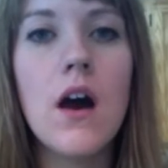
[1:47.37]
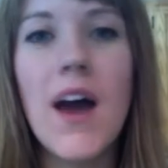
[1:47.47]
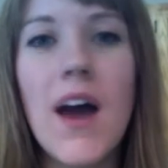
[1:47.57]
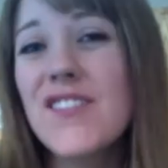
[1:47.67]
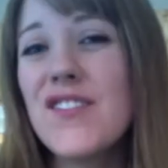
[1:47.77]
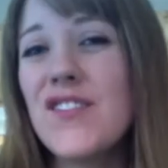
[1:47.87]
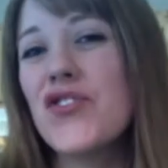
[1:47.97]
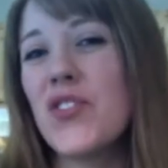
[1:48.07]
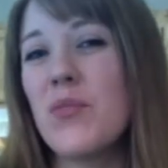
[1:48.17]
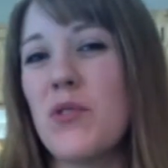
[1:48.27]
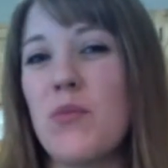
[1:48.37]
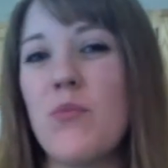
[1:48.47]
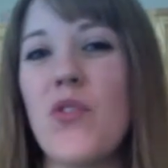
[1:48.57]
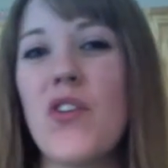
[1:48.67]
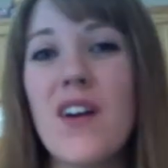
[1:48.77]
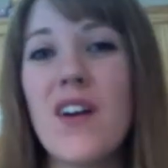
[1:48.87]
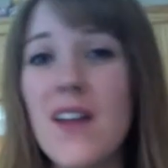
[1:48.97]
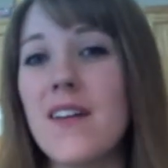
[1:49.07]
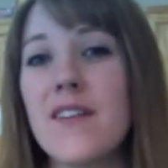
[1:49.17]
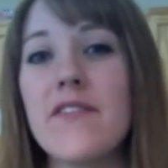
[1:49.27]
I actually usually put in more. I
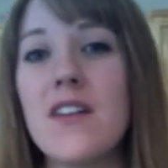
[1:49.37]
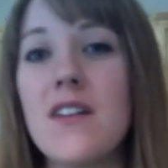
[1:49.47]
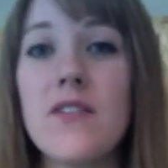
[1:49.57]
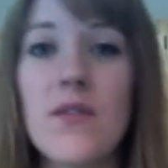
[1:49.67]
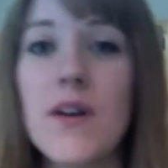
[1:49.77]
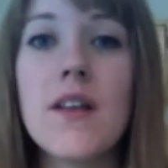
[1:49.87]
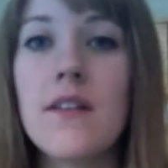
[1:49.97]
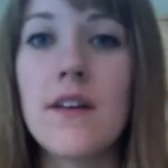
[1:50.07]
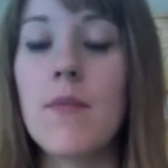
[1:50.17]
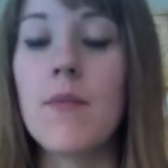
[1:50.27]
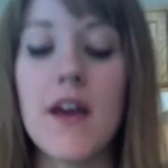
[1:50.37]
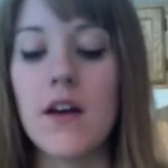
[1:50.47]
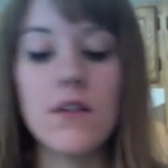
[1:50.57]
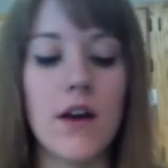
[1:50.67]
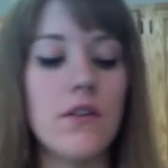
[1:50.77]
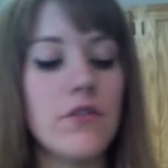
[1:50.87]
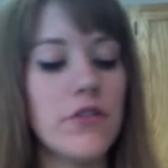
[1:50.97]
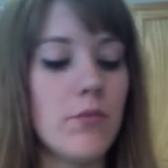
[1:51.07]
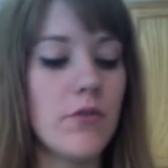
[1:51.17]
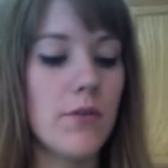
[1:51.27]
like vanilla, so anything I make, I
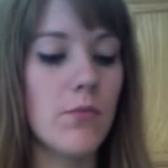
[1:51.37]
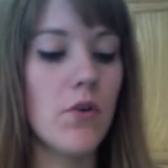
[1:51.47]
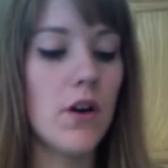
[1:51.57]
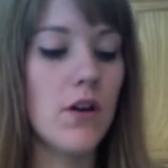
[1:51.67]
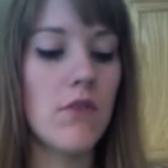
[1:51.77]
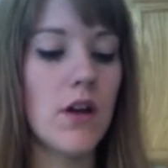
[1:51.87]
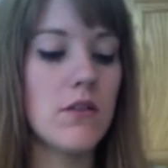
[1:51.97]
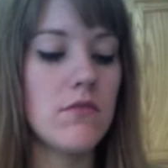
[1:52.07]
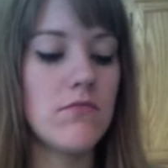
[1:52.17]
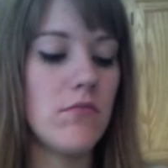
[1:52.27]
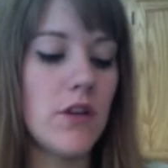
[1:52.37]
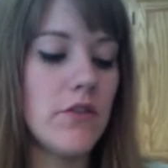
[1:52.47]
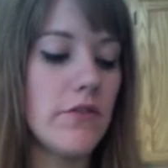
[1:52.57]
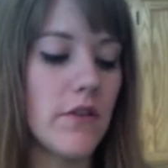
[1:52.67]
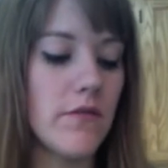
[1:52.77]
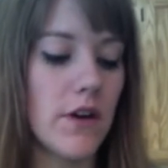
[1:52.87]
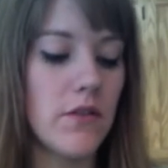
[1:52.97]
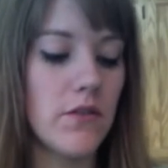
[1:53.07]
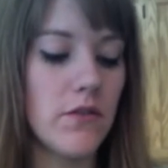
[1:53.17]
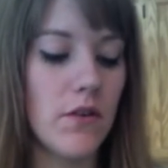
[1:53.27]
usually put in more, and it turns out
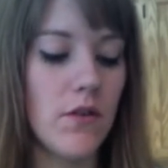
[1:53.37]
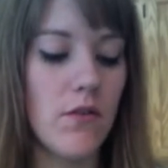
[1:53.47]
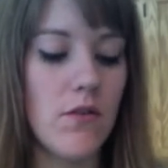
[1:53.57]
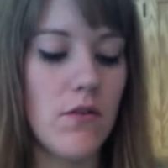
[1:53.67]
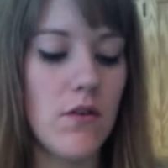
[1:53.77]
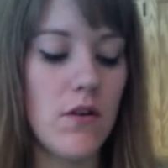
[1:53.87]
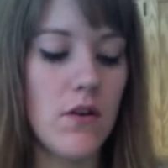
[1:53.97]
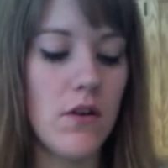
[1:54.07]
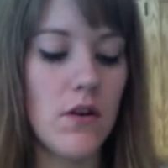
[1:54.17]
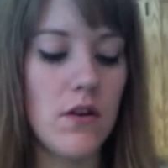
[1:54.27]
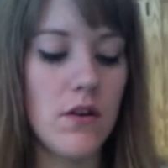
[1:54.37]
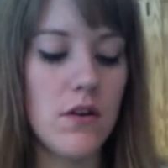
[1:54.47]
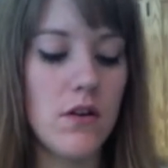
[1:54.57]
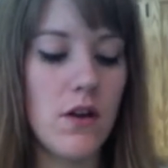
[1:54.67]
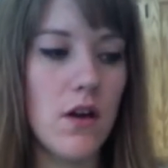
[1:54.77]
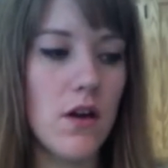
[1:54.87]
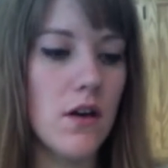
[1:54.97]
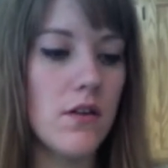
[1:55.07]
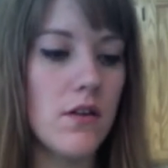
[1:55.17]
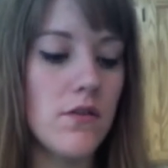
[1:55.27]
fine. So yeah,
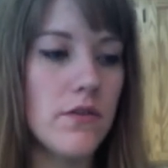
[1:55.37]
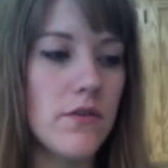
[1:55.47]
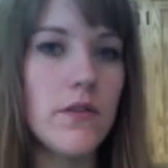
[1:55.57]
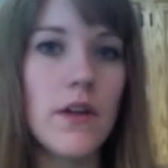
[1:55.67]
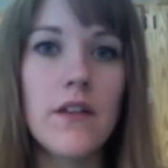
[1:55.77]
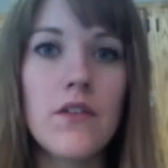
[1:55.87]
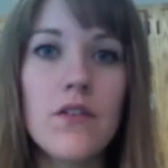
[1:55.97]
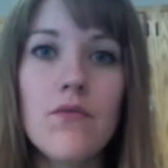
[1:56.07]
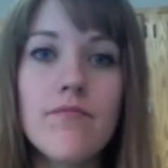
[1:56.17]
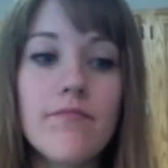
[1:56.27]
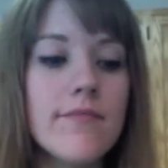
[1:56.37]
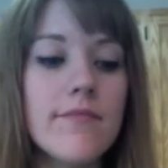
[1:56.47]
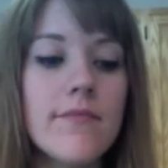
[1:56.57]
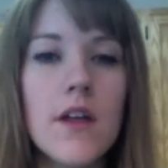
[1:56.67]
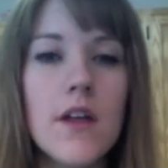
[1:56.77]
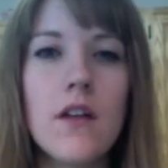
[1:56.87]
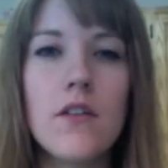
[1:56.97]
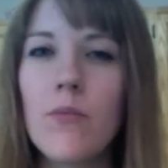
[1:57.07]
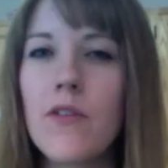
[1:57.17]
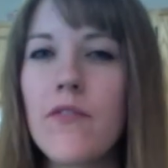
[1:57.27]
you can do that too.
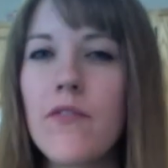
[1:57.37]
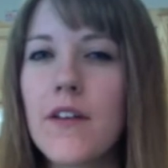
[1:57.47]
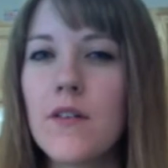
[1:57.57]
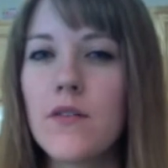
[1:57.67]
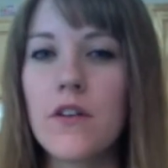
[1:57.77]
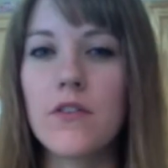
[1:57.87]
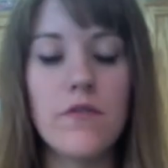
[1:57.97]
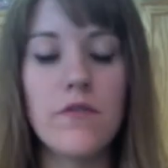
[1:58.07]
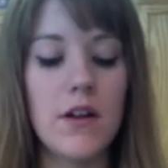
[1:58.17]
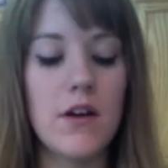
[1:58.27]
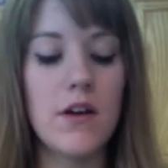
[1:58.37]
Don't be afraid to use extra vanilla.